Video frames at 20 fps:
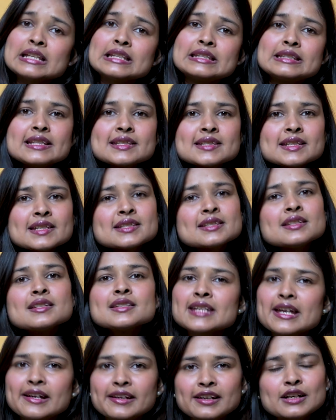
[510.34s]
This is the
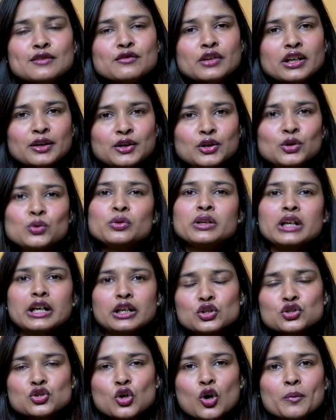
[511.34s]
second way to get
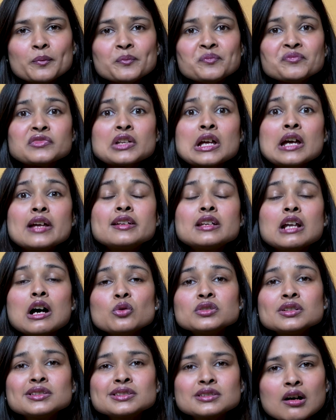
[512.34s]
a job. Now
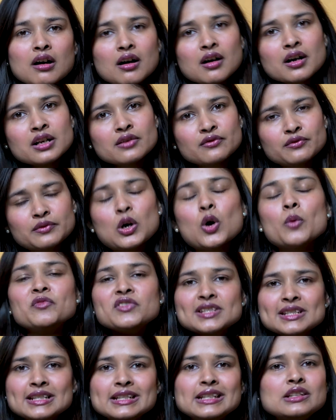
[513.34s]
the third,
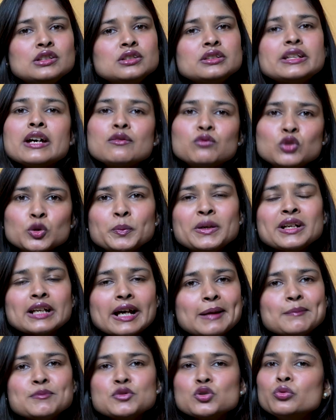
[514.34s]
obviously, there would be
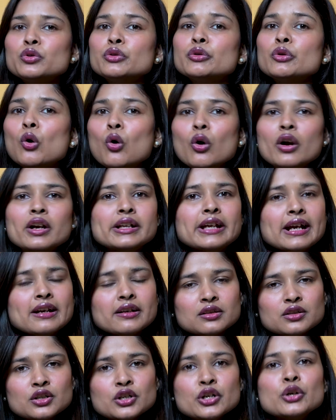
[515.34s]
times you would not
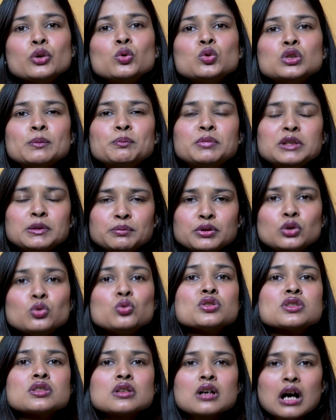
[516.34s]
get to the people
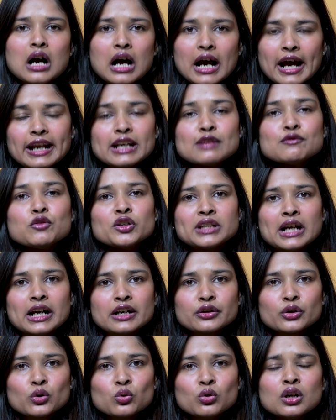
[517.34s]
who's hiring for
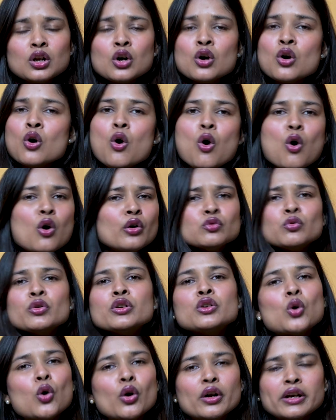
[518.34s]
that role or you would
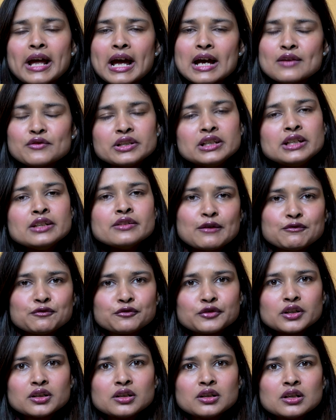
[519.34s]
not have any
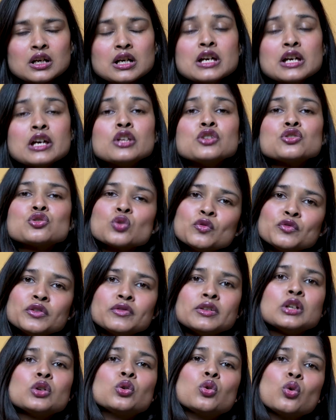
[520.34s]
referral. So we
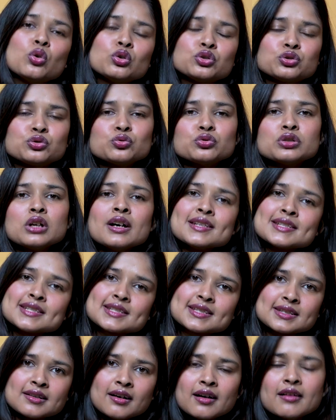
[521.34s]
will go to the
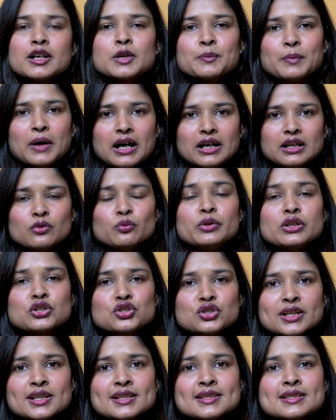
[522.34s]
third part, which
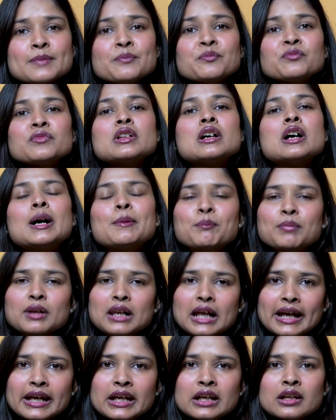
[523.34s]
is
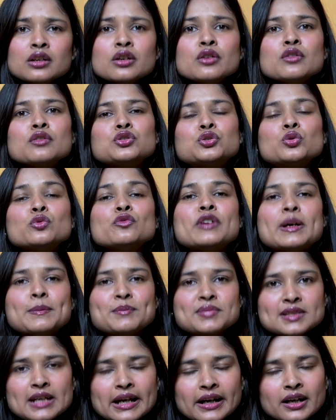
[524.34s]
applying through
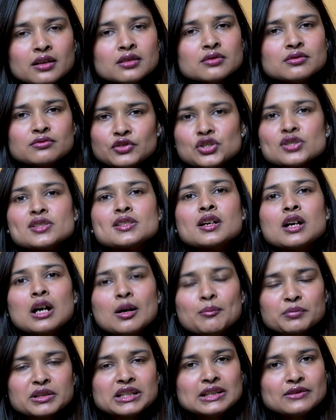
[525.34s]
website, which is the
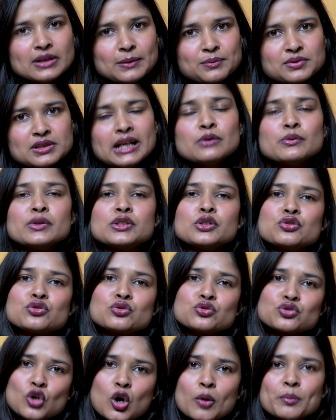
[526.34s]
company website where the
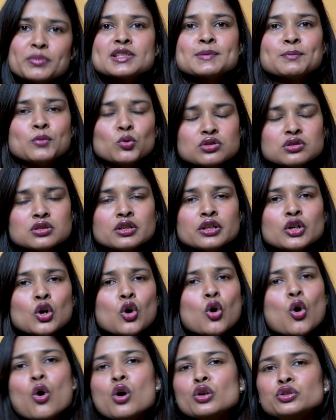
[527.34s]
job is posted,
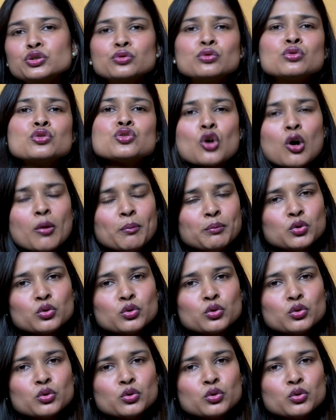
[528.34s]
or through job